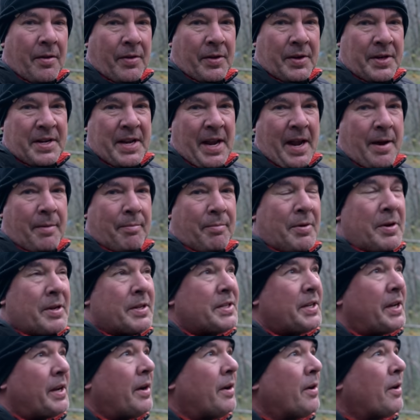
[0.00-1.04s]
the
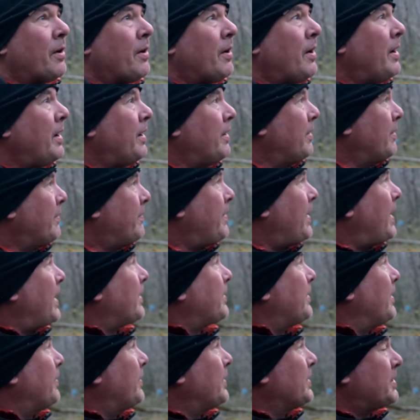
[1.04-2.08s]
dampness here and the
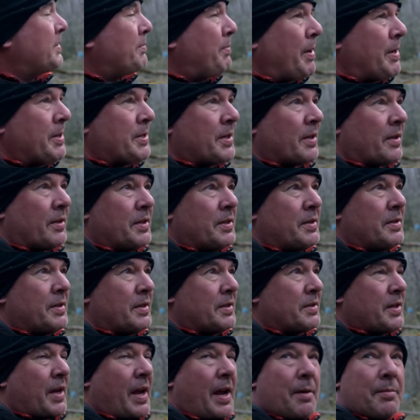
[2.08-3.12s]
fact that this basically,
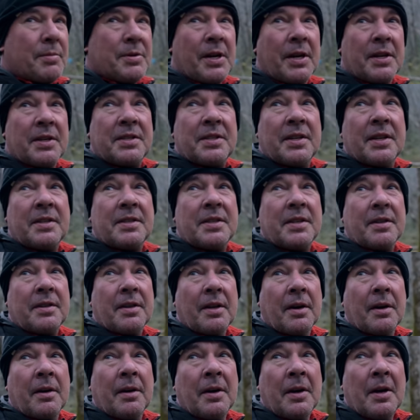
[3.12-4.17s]
this campsite sits at
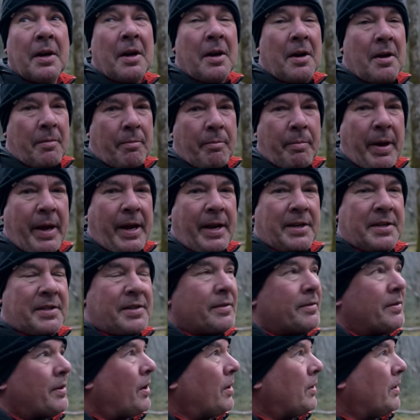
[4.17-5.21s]
the
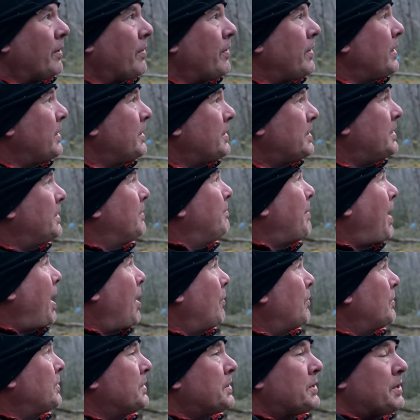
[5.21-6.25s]
base of all of these
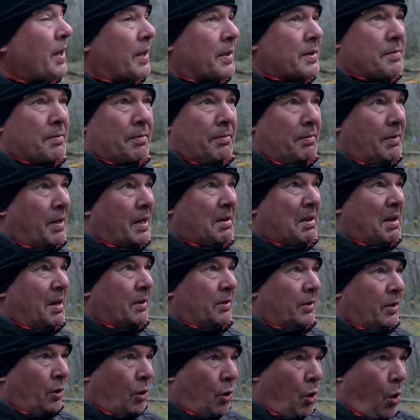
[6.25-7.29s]
mountains, like in a
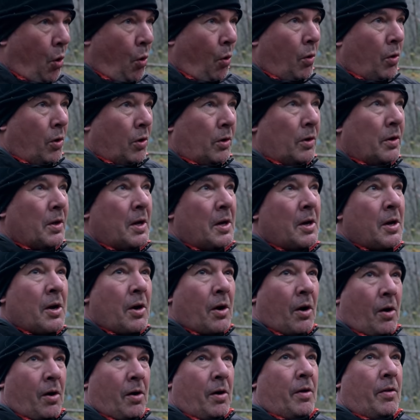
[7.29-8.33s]
little hole
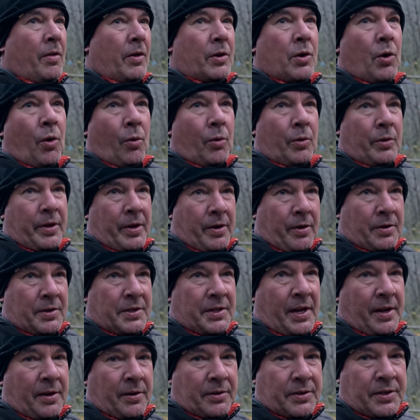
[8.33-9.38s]
all the cold air
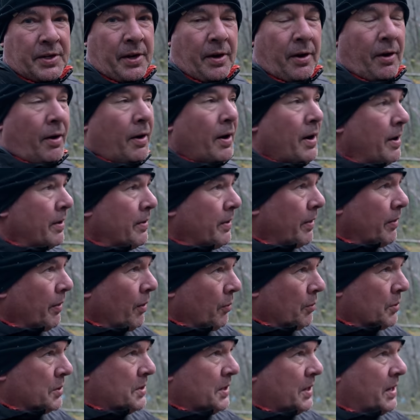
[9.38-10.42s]
settles here. And then
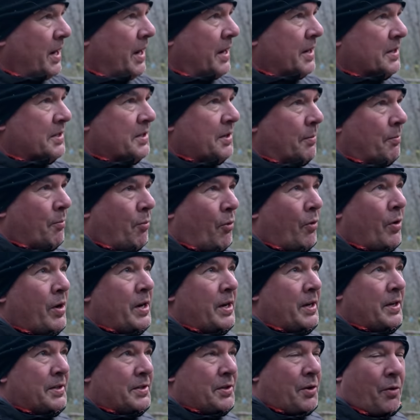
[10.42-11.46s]
there was a constant
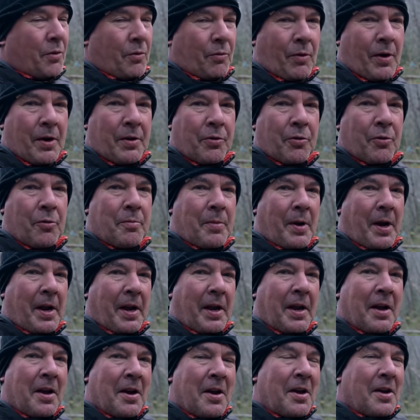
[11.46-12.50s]
breeze going right through
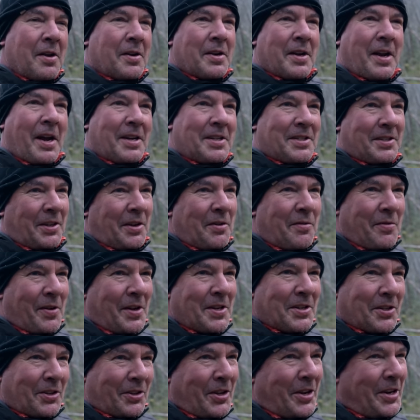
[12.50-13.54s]
my nicely
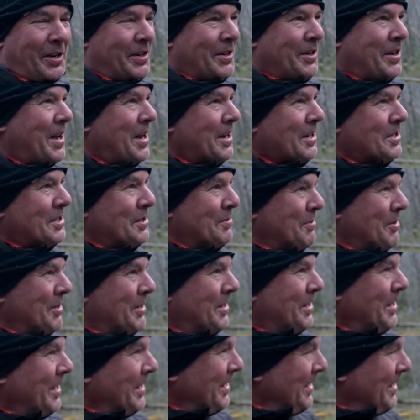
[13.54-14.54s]
ventilated hexamid